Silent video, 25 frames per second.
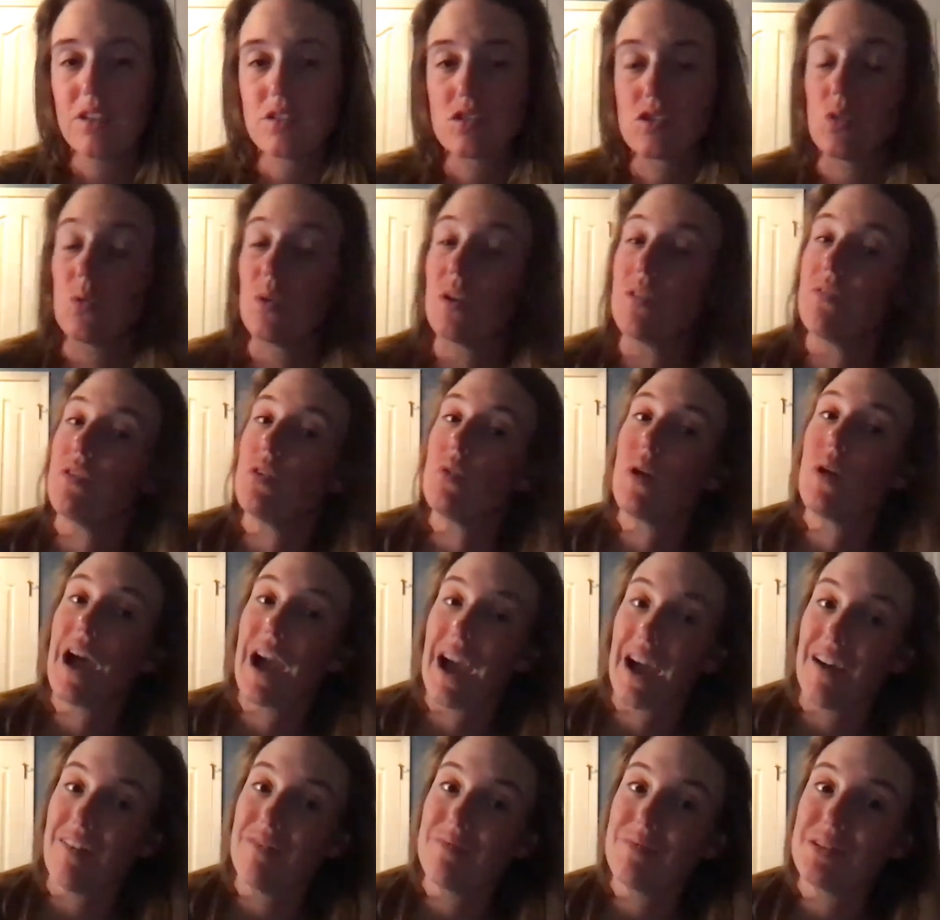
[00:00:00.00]
So if you
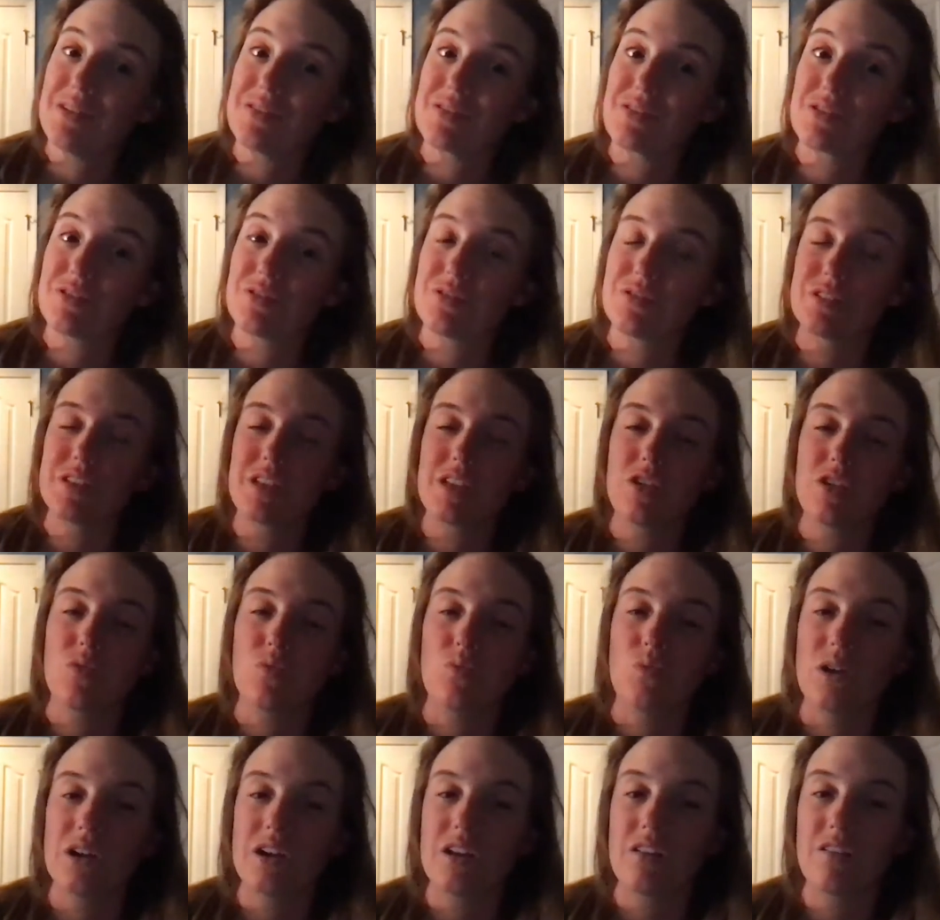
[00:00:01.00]
have musicals that you
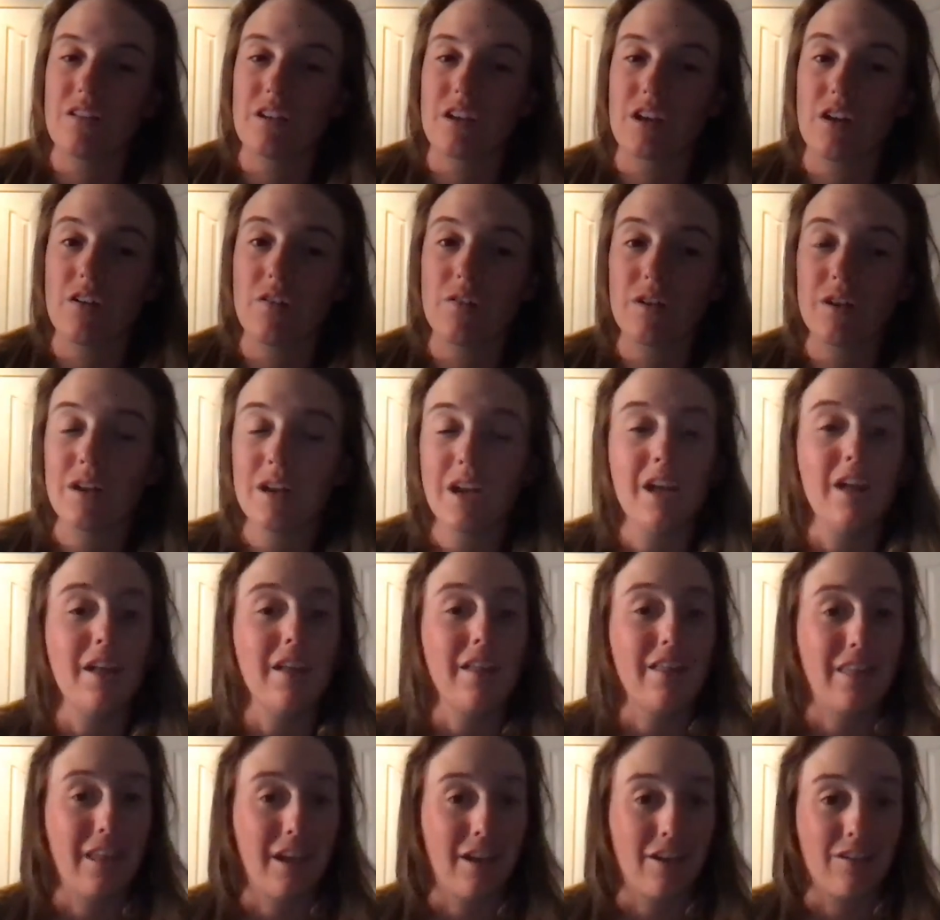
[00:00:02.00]
want to look over
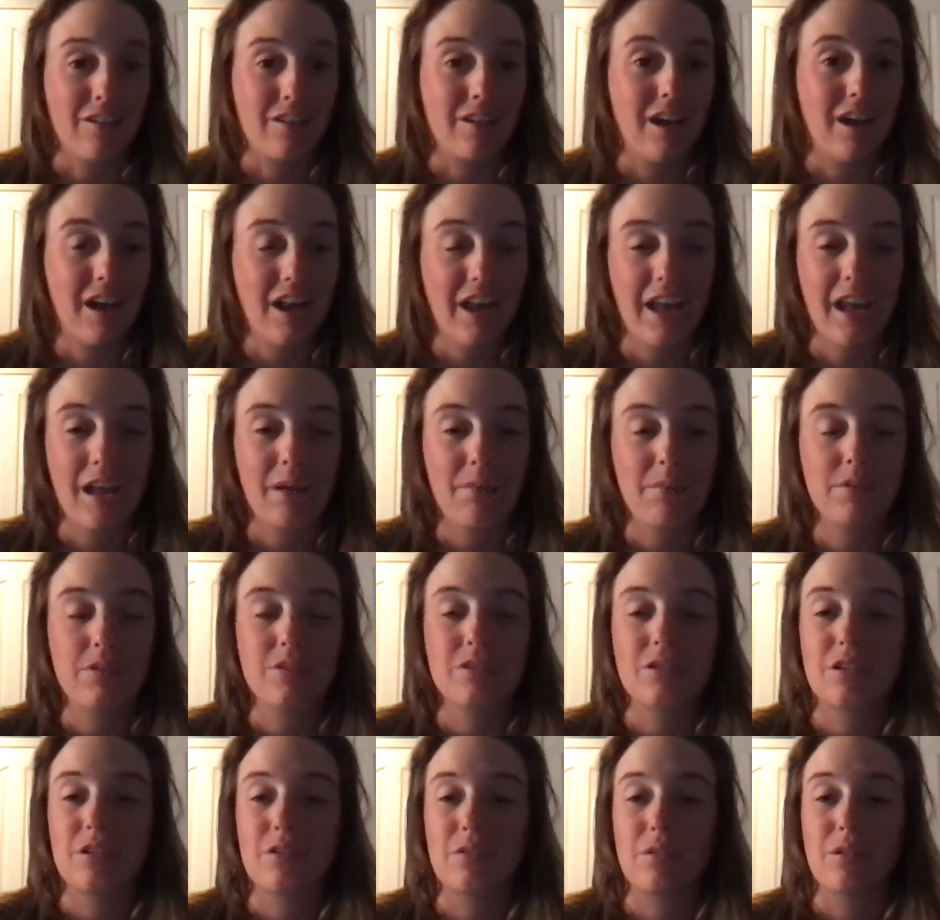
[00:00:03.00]
that are not
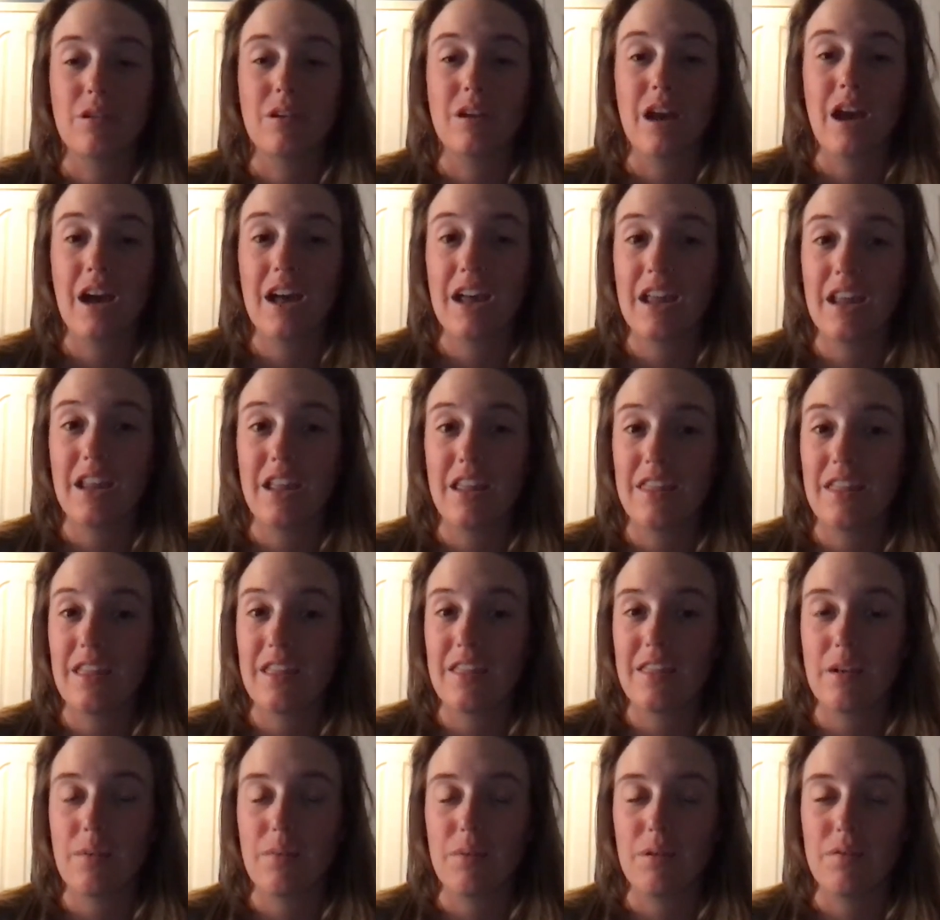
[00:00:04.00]
Hamilton or not
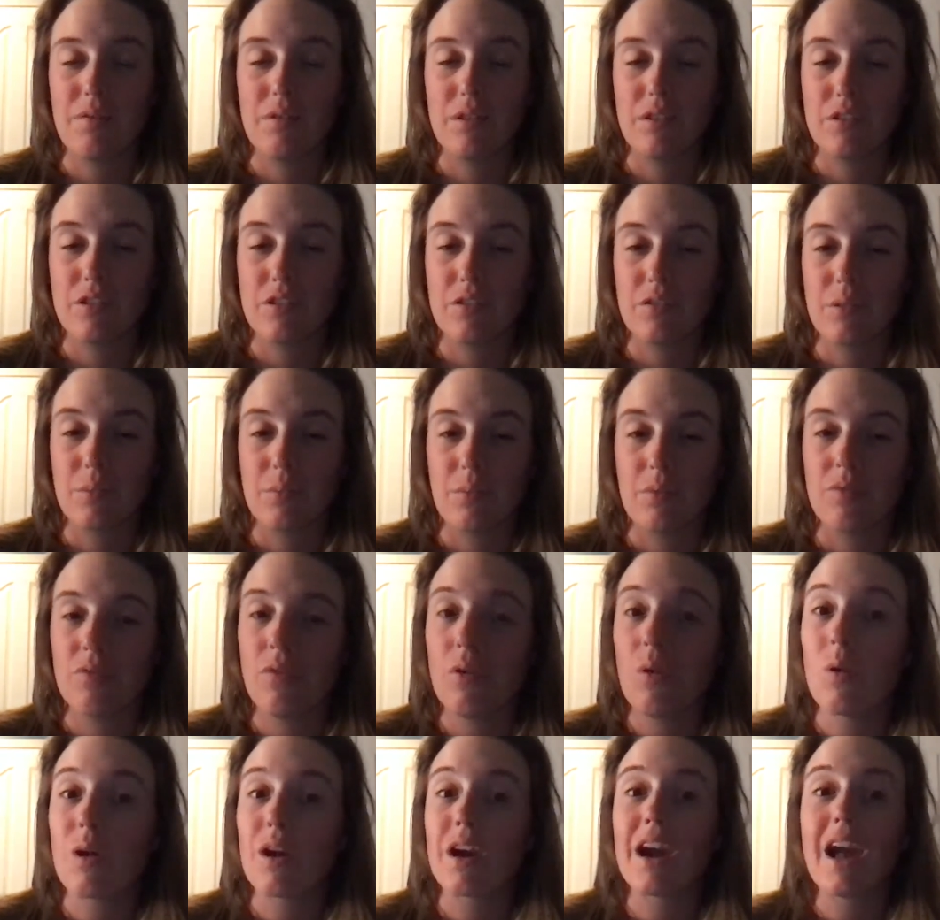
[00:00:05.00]
anything that we've looked over
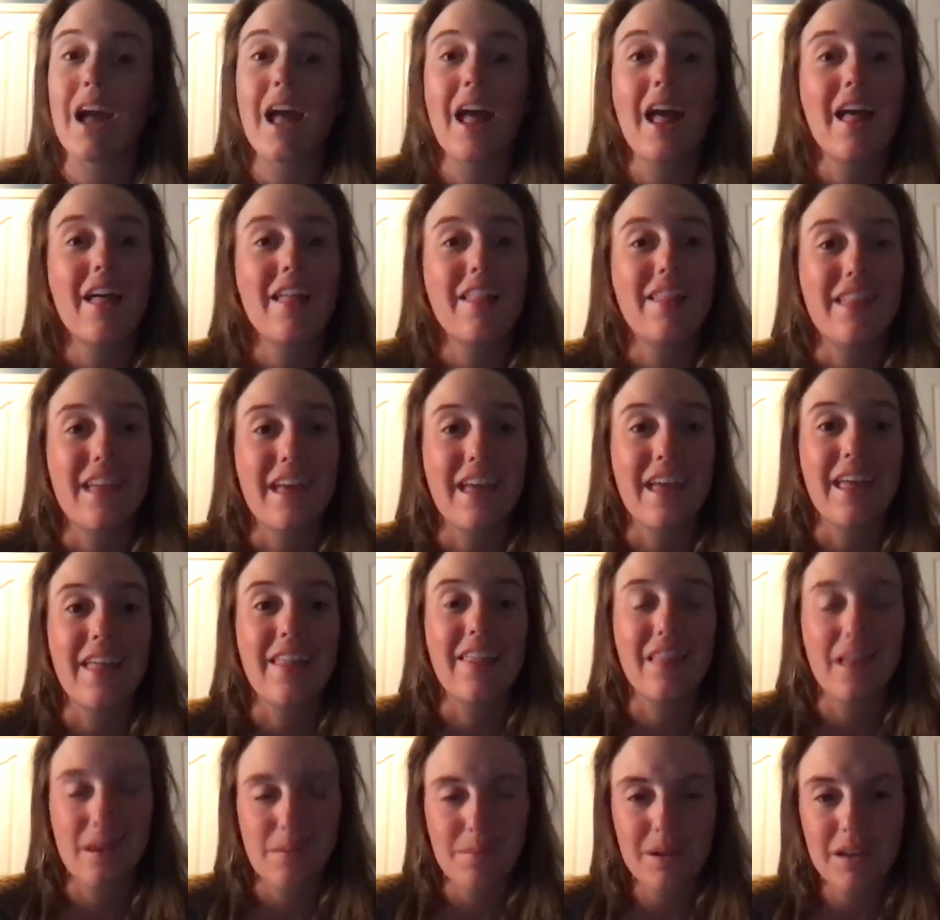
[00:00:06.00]
before, then
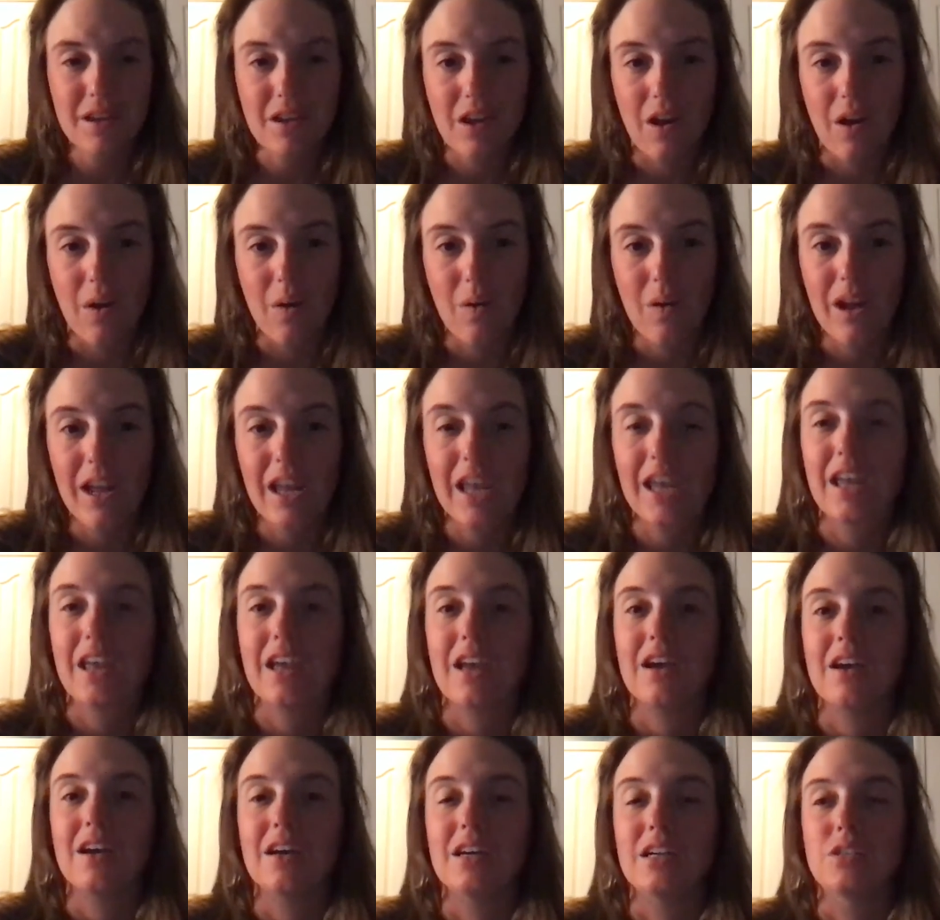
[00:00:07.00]
let me know
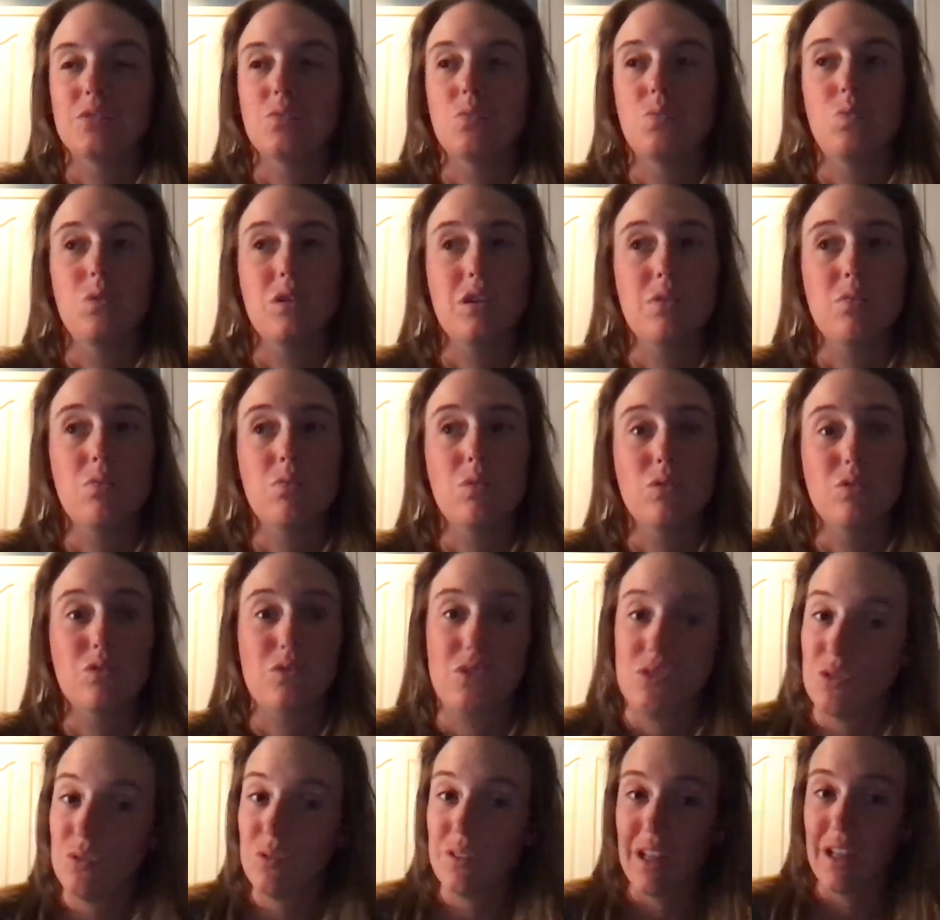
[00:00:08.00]
and we will
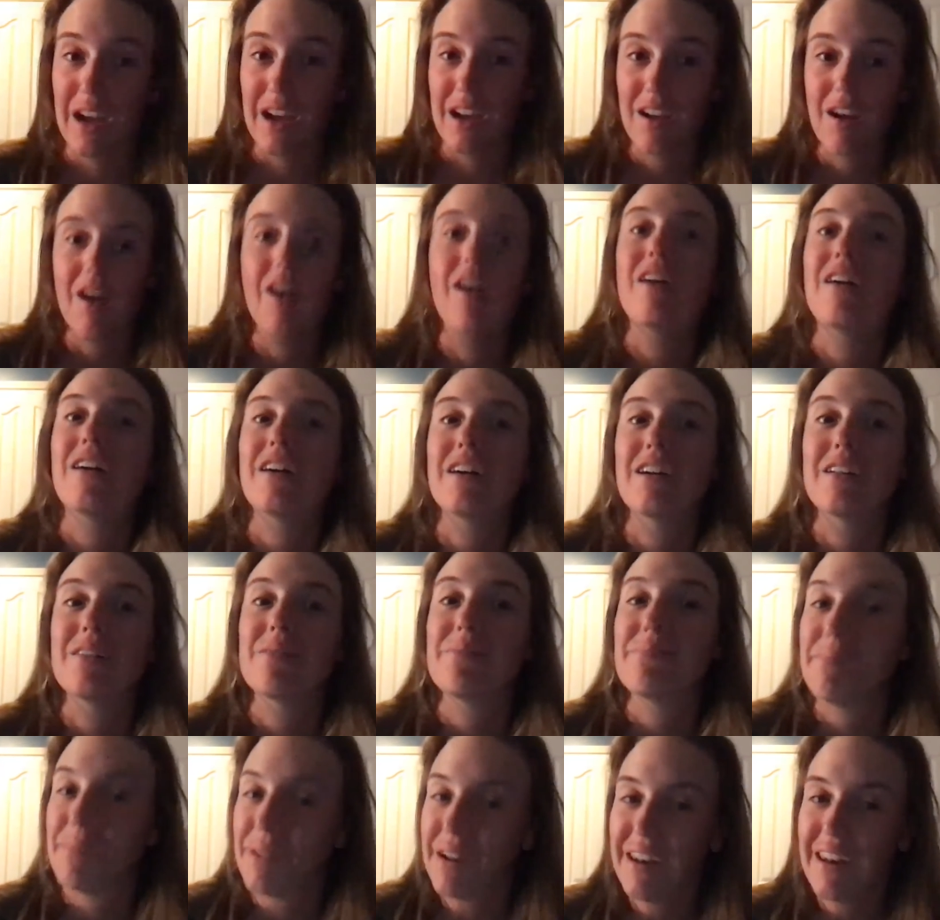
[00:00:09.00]
do that on
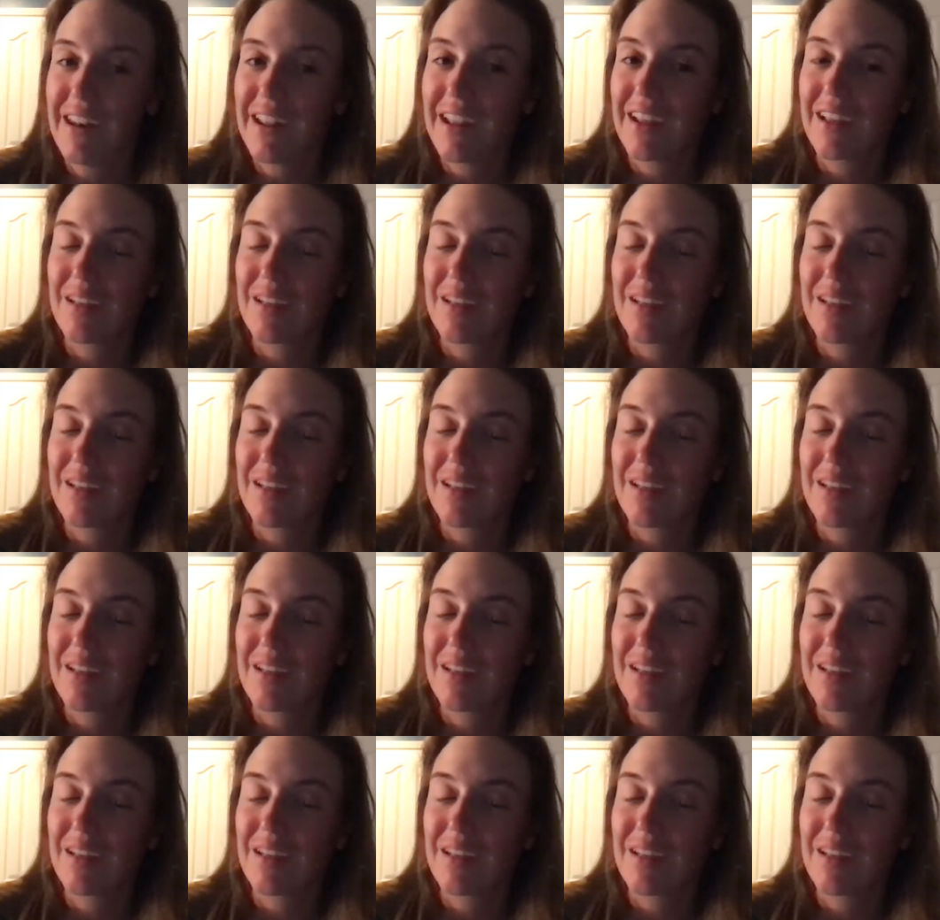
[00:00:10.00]
Monday,